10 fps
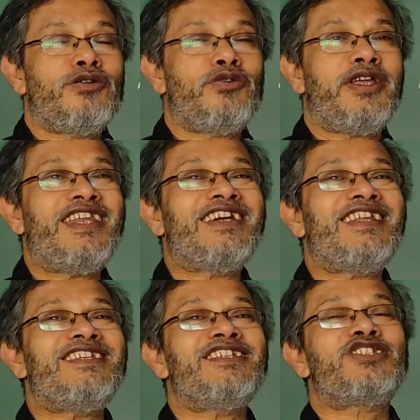to
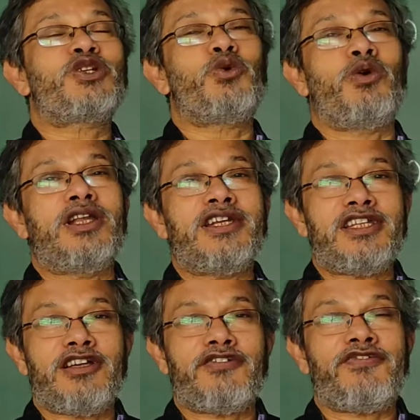increase
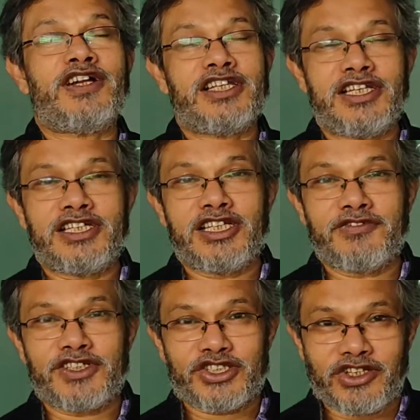quality or fertility of
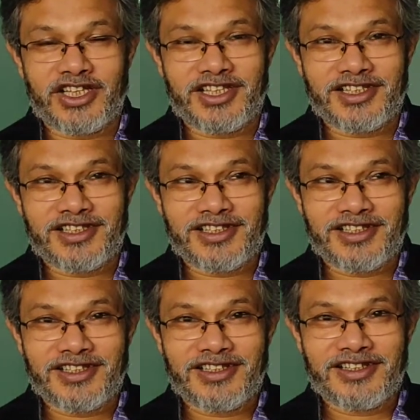the soil.
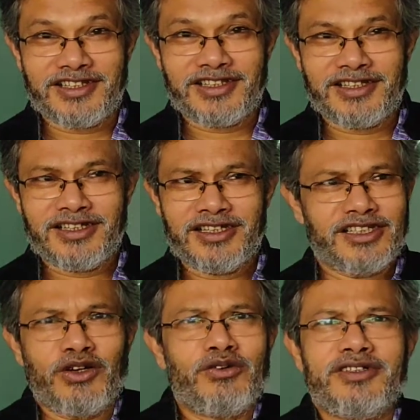
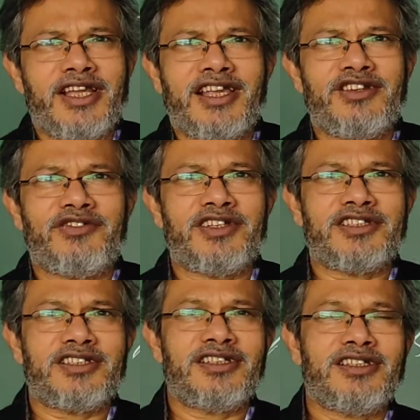They won't take
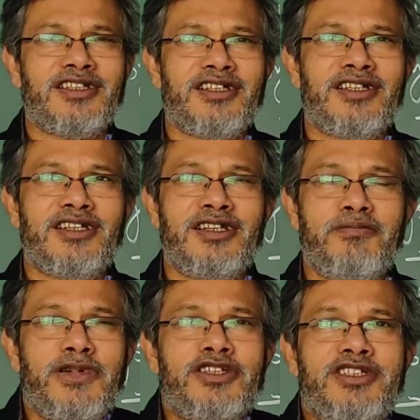interest
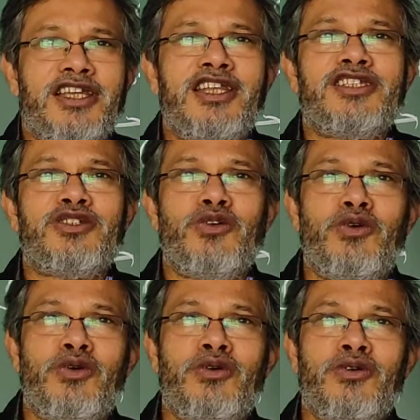because tenants
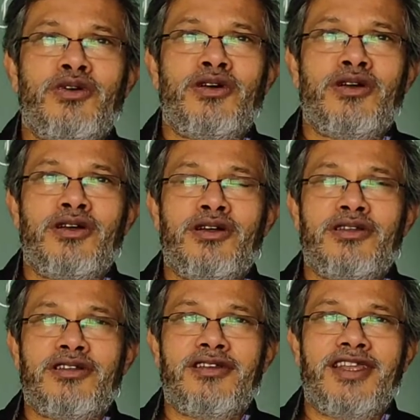know
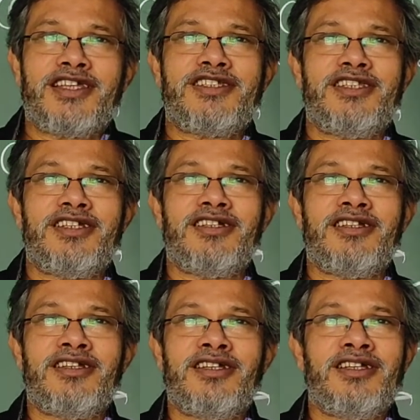next
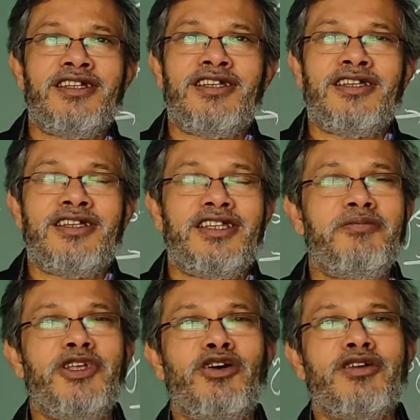year he
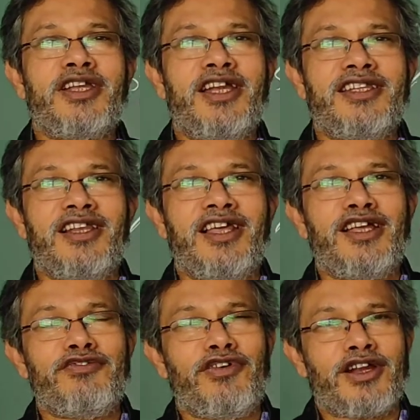may not get the
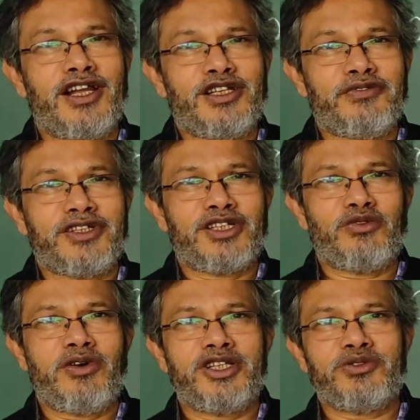land for cultivation.
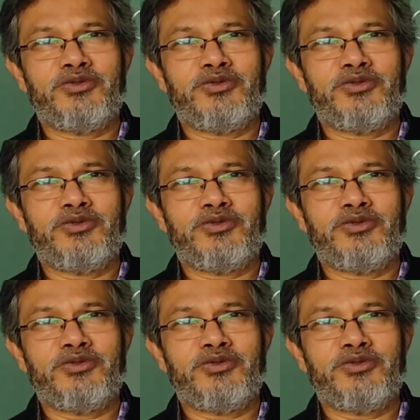Why